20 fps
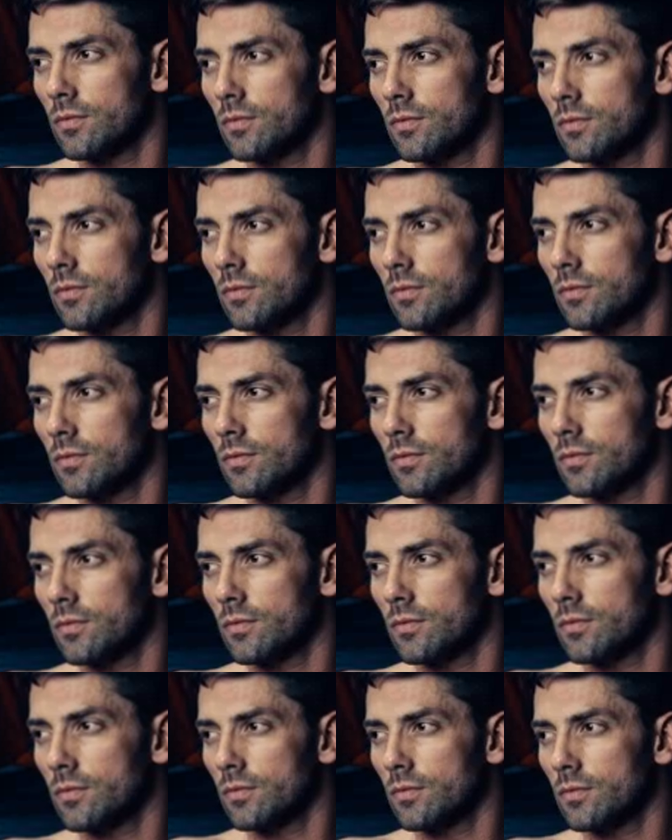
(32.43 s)

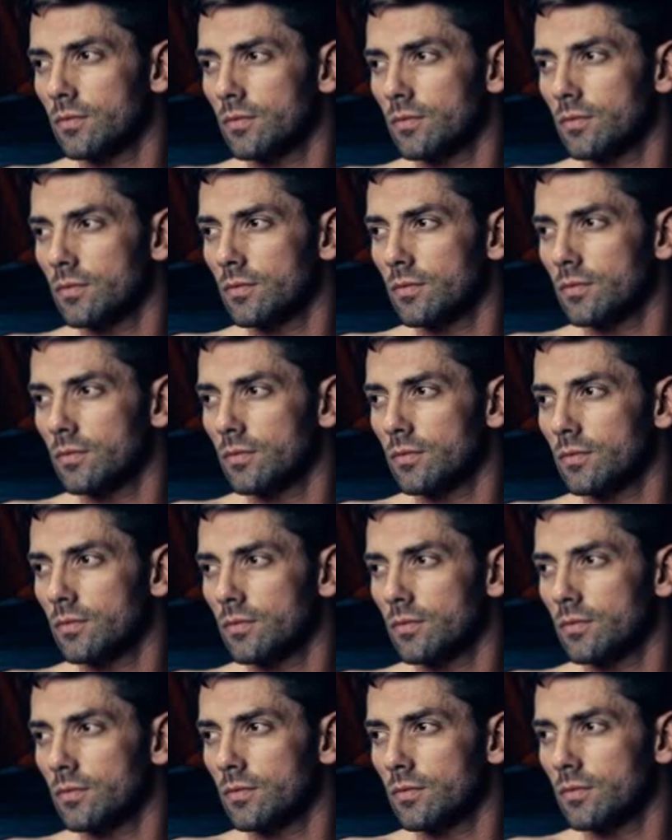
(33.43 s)

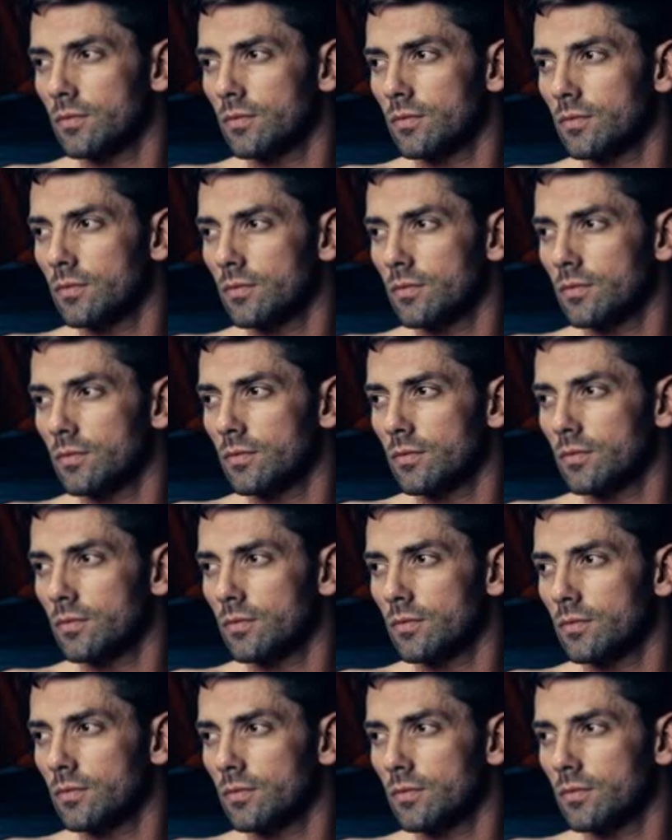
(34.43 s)

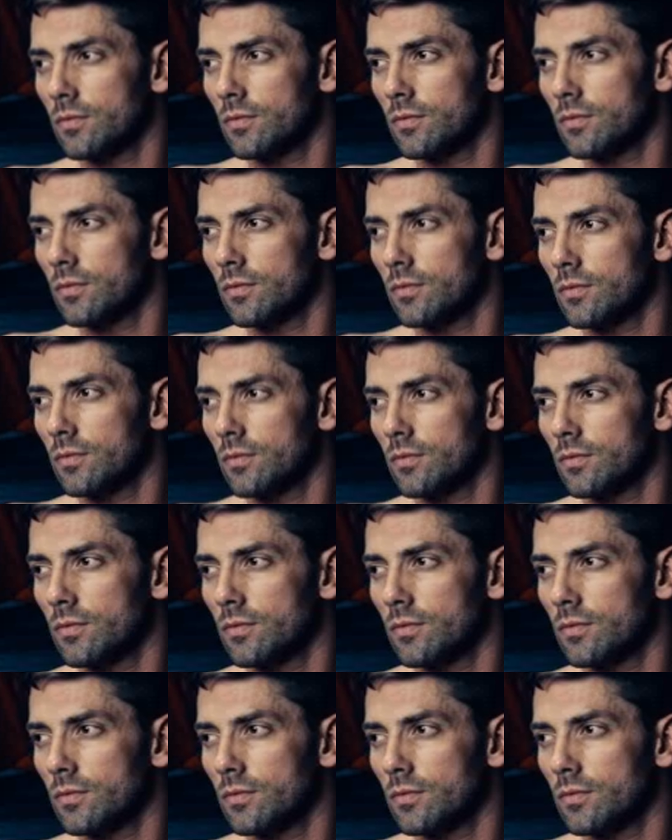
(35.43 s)

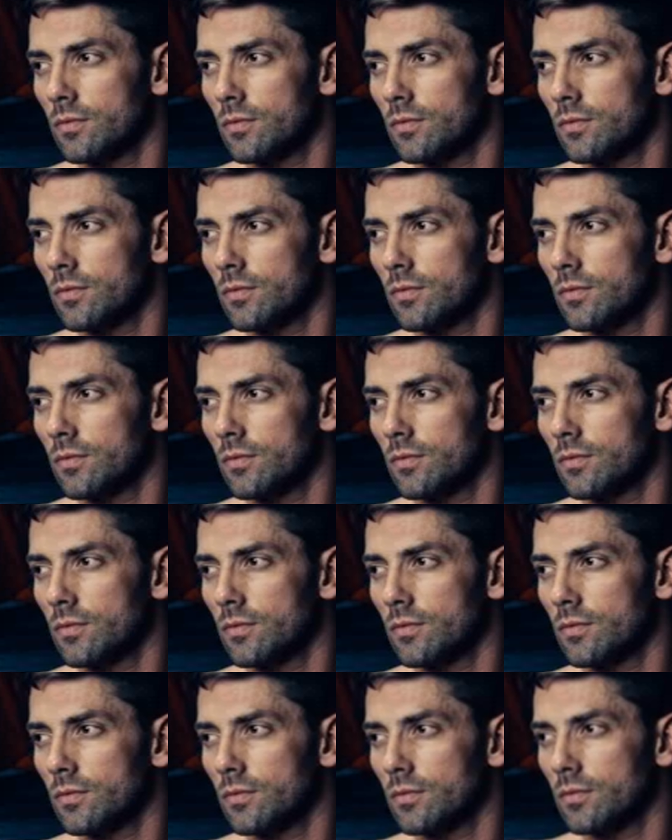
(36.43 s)

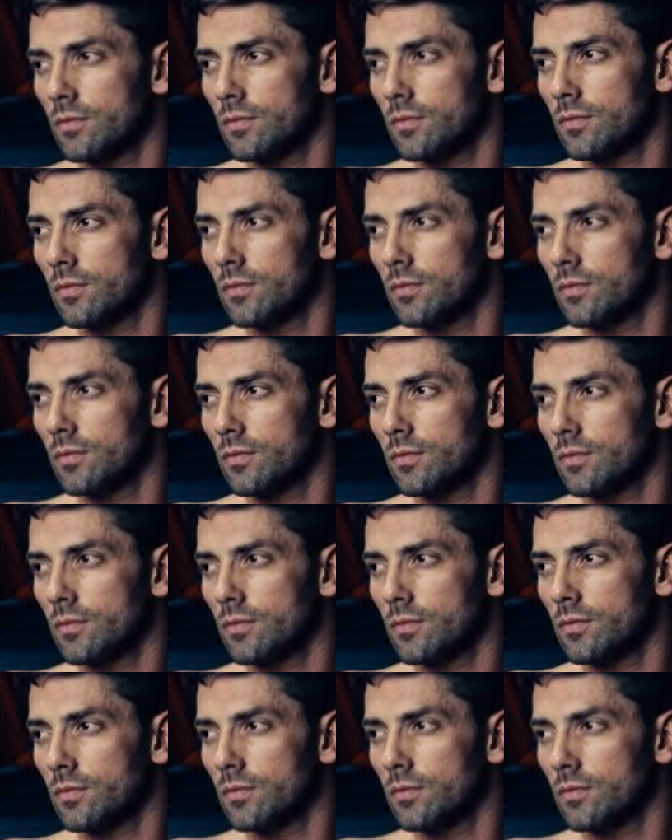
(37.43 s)

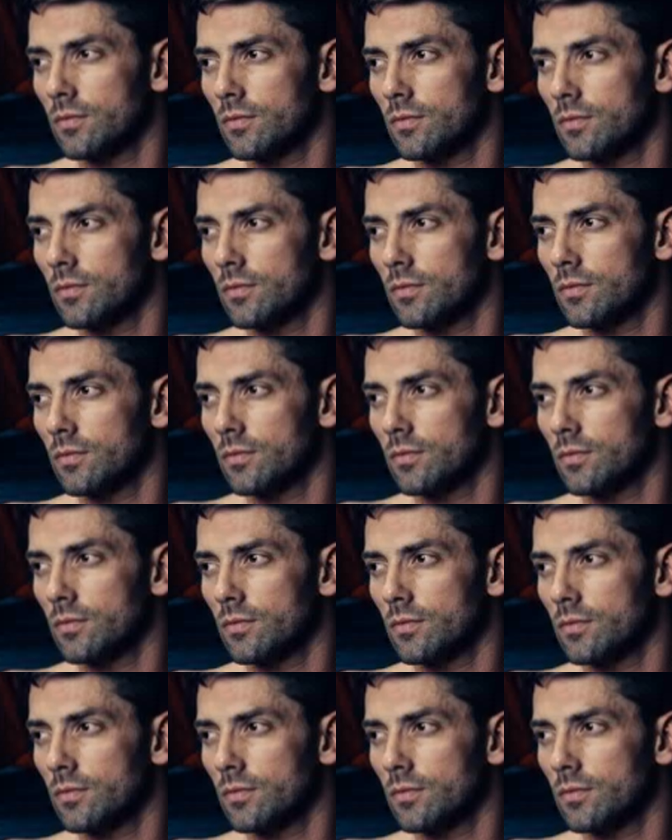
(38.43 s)
This person isn't speaking.